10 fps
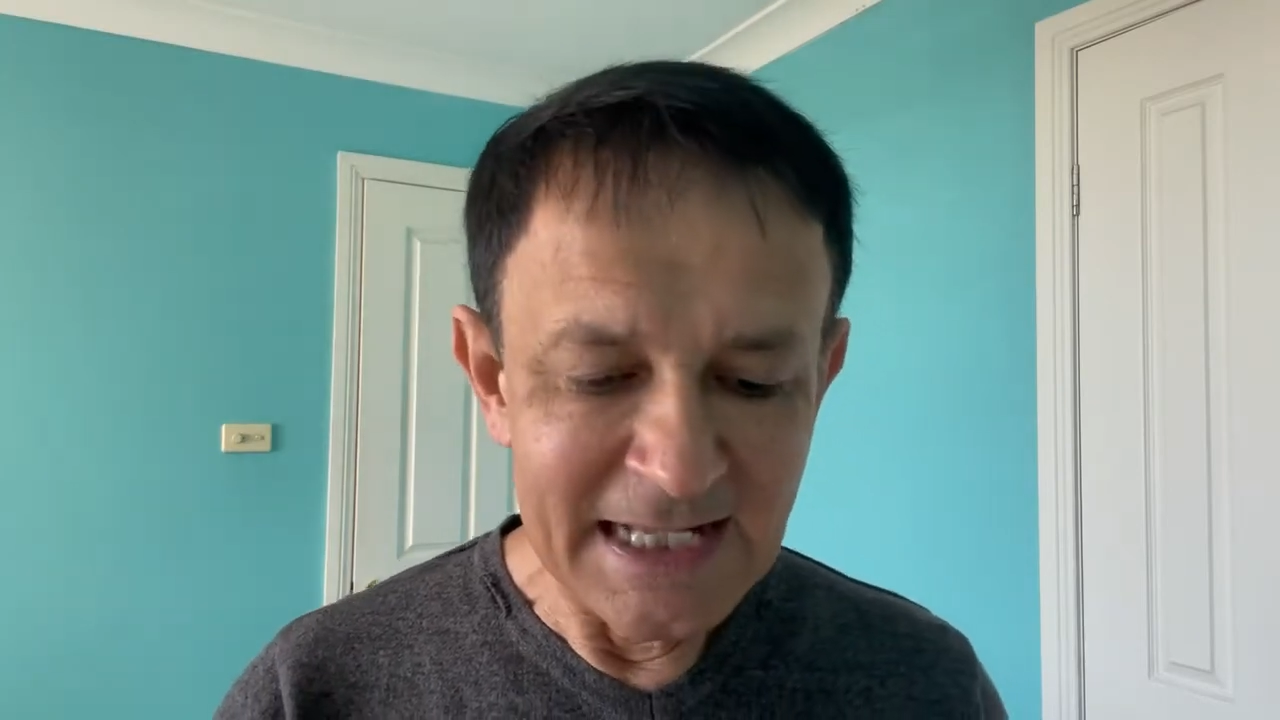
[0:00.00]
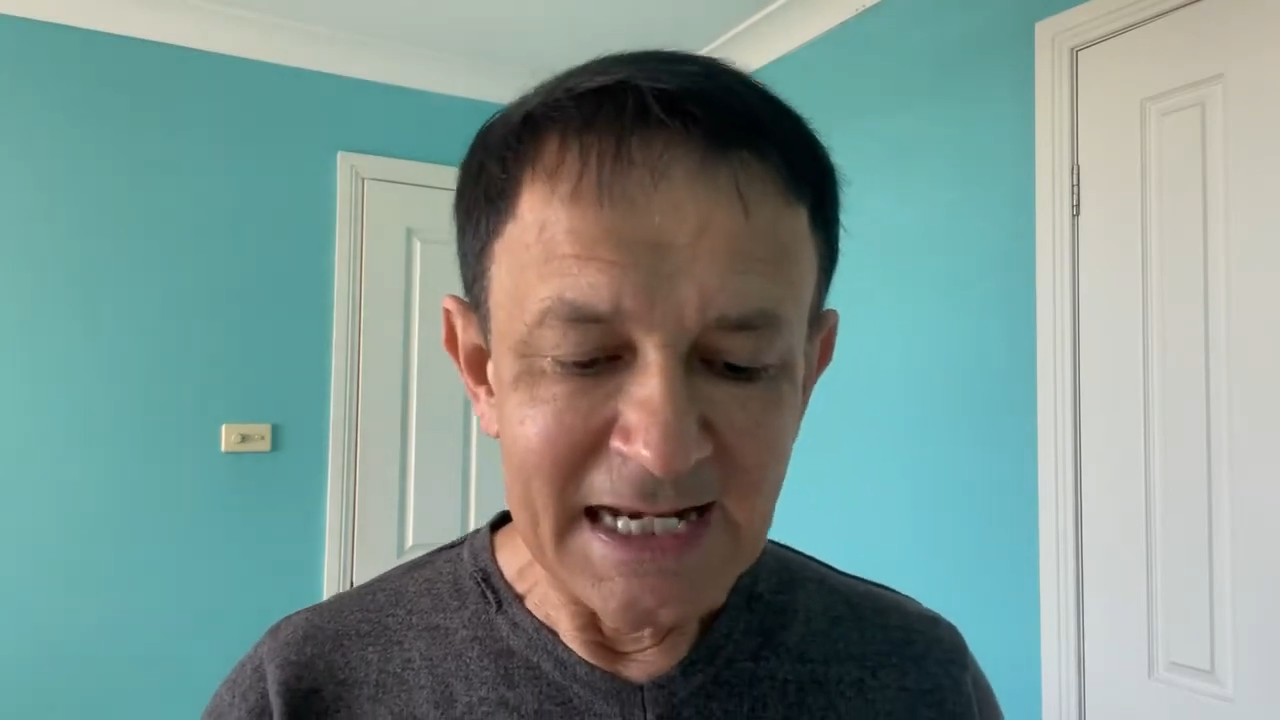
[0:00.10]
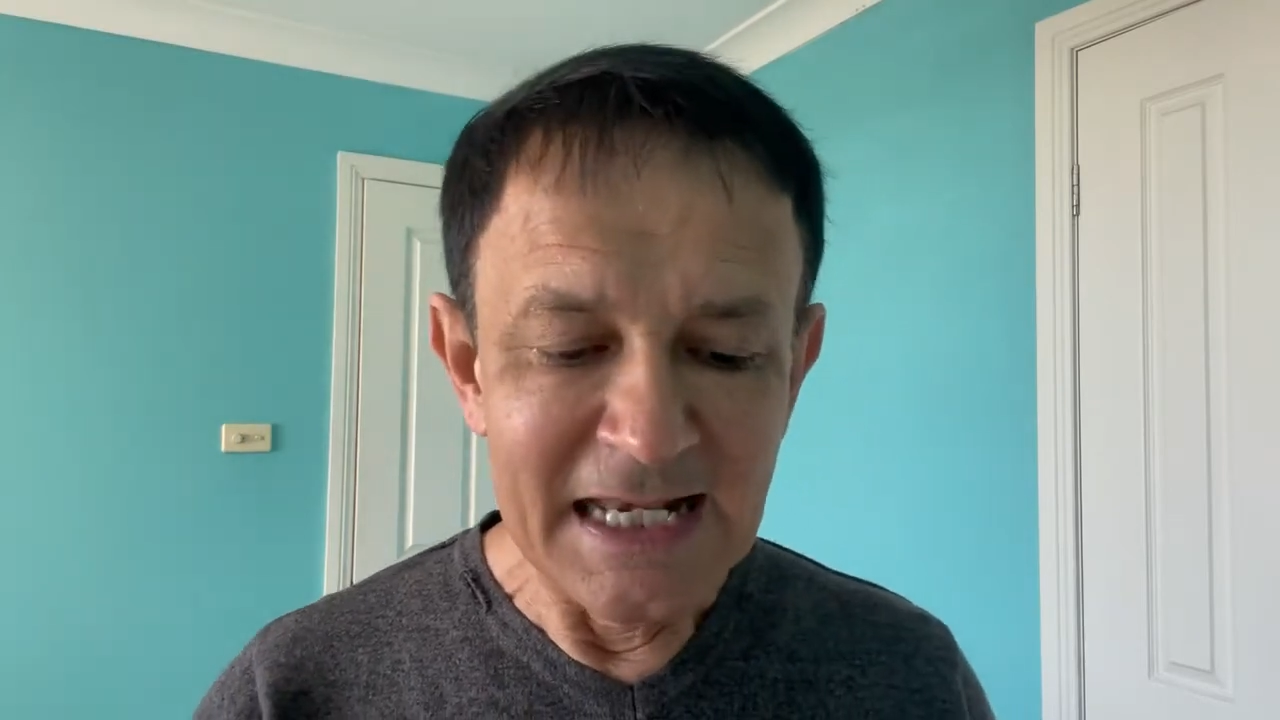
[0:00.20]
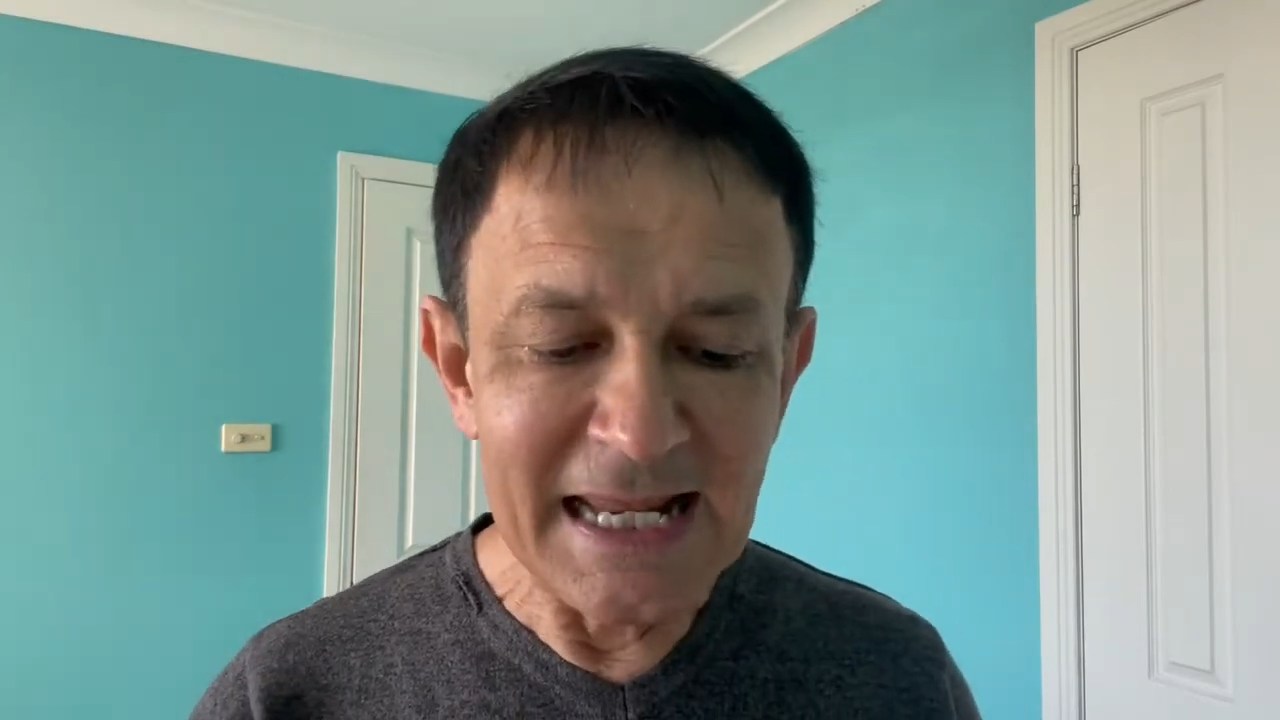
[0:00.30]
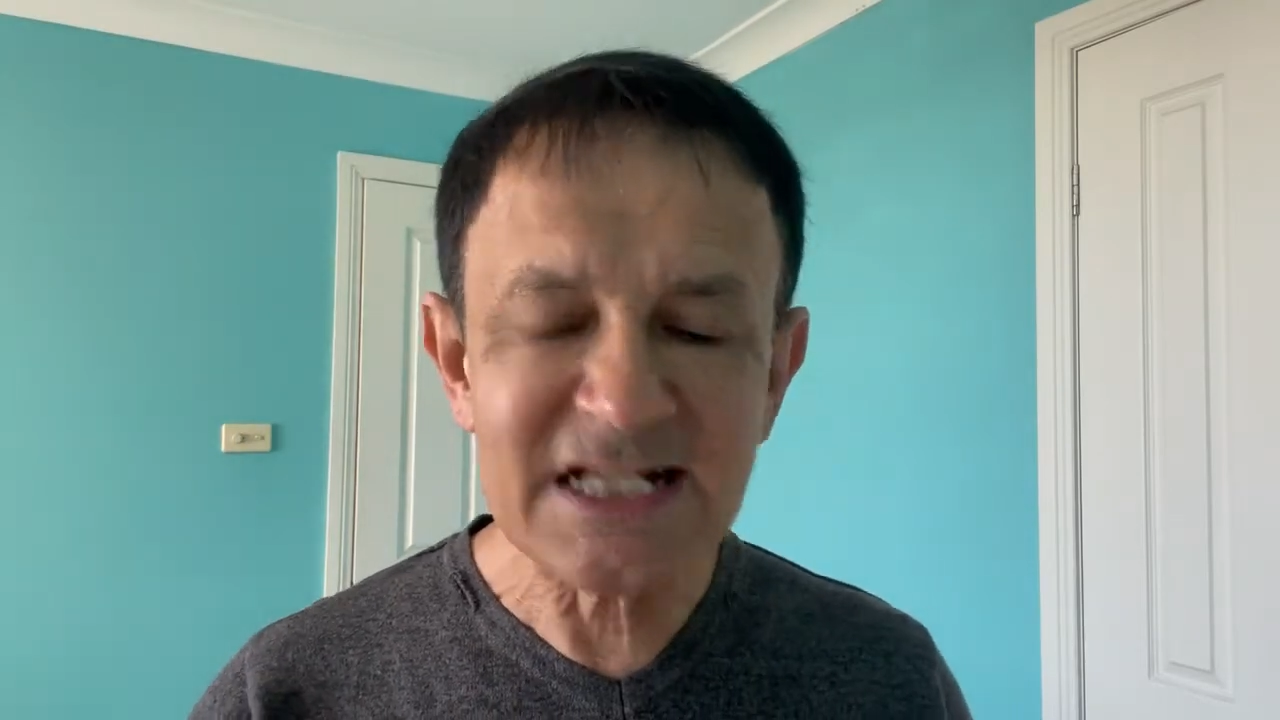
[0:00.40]

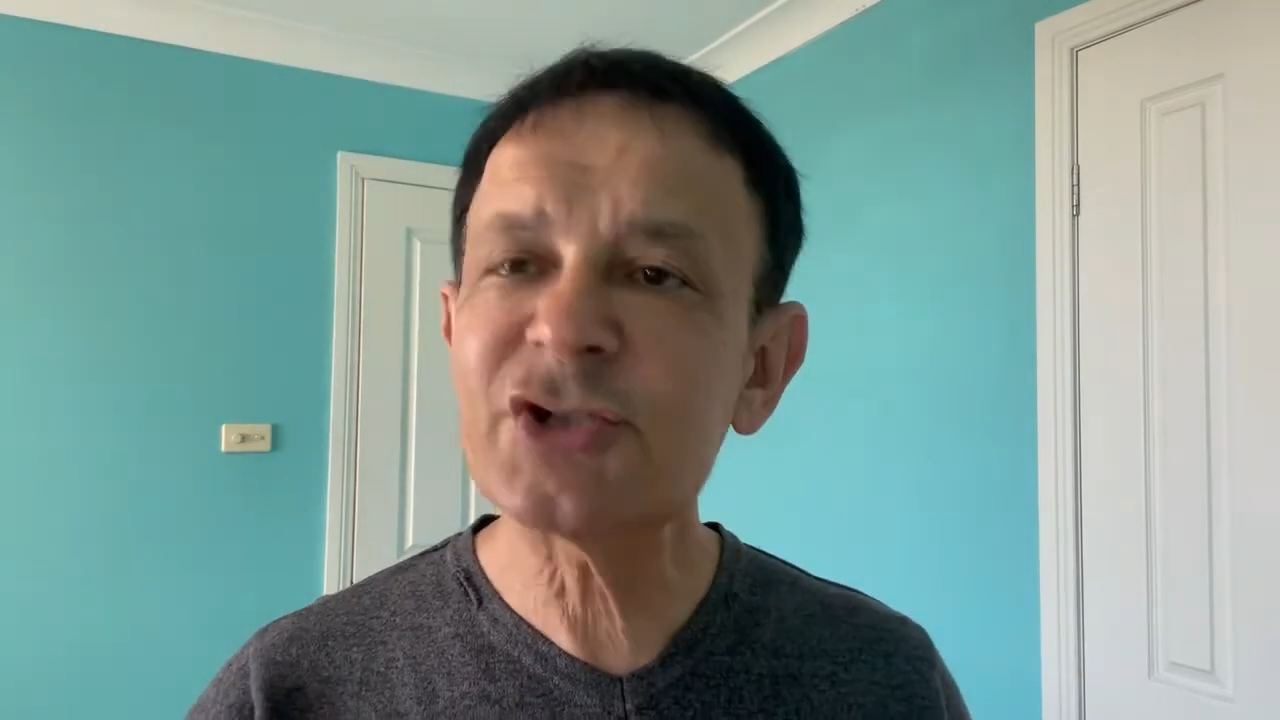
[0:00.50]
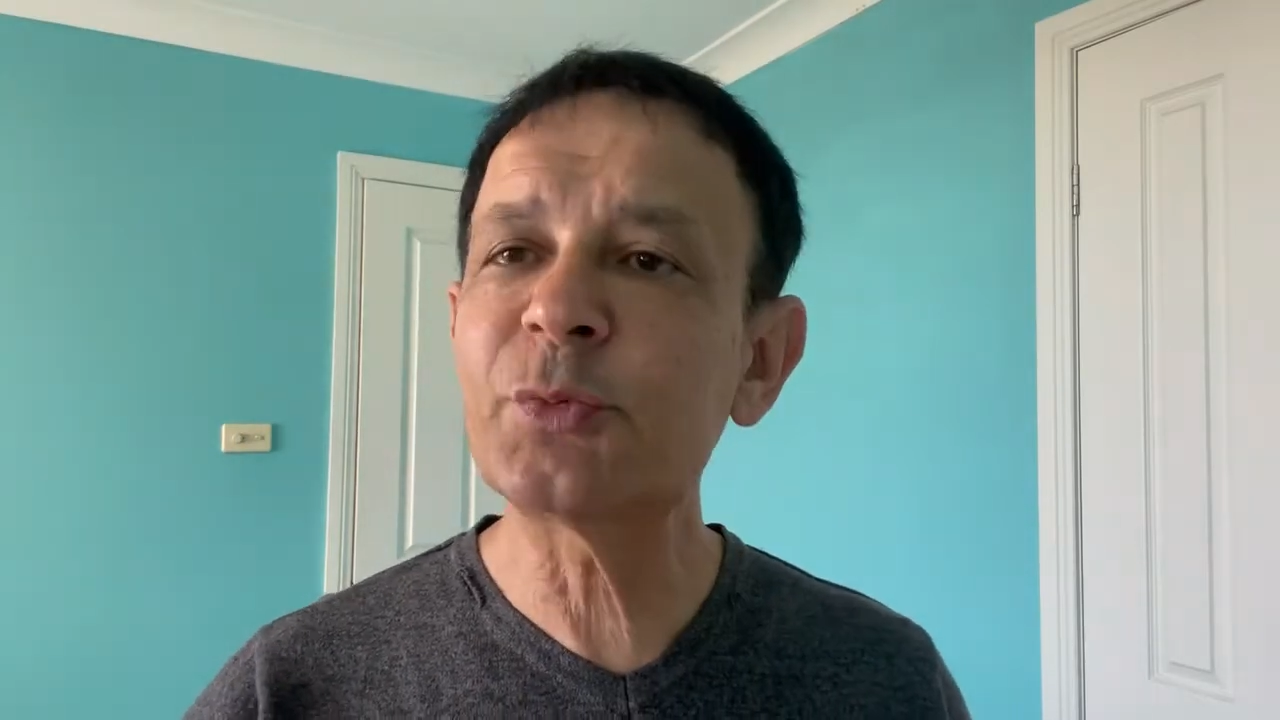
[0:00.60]
Let's